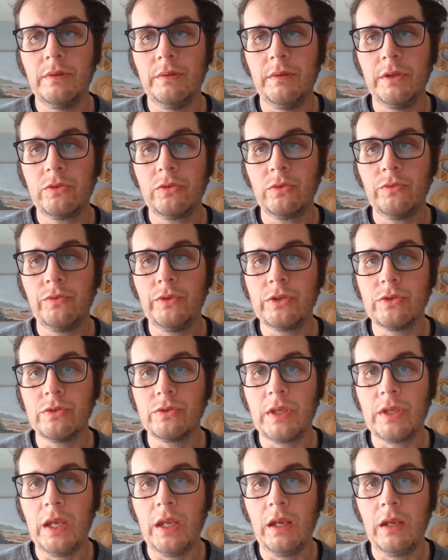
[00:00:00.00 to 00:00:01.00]
And this one
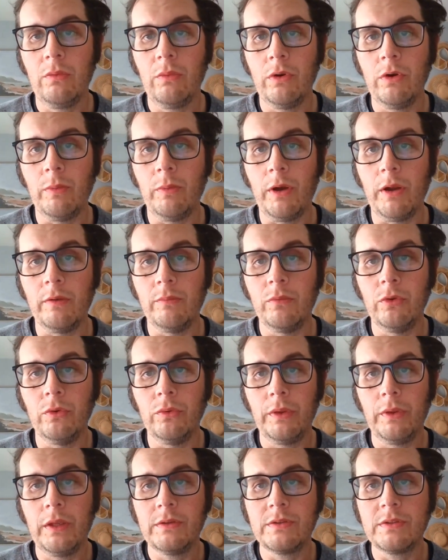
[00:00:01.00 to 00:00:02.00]
features Katie Winterbottom,
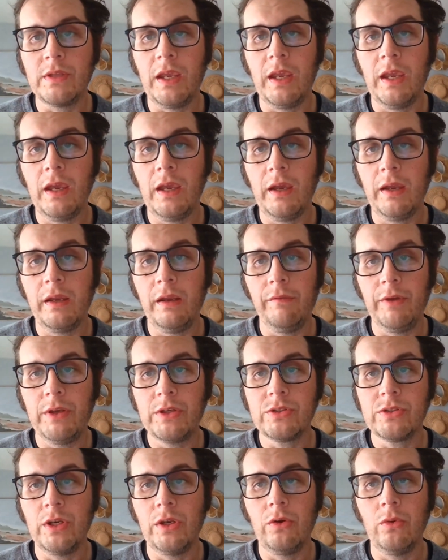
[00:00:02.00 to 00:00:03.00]
who leads AI
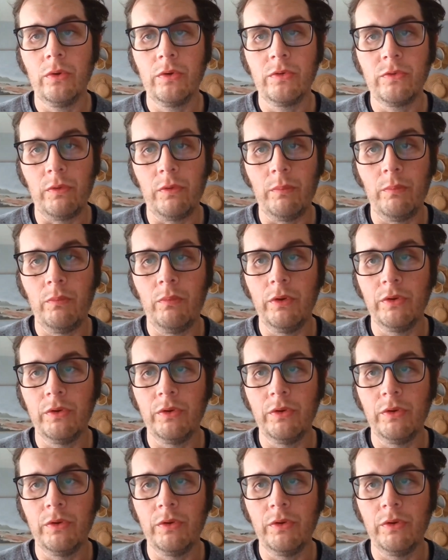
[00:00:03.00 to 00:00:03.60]
innovation at Nordstrom,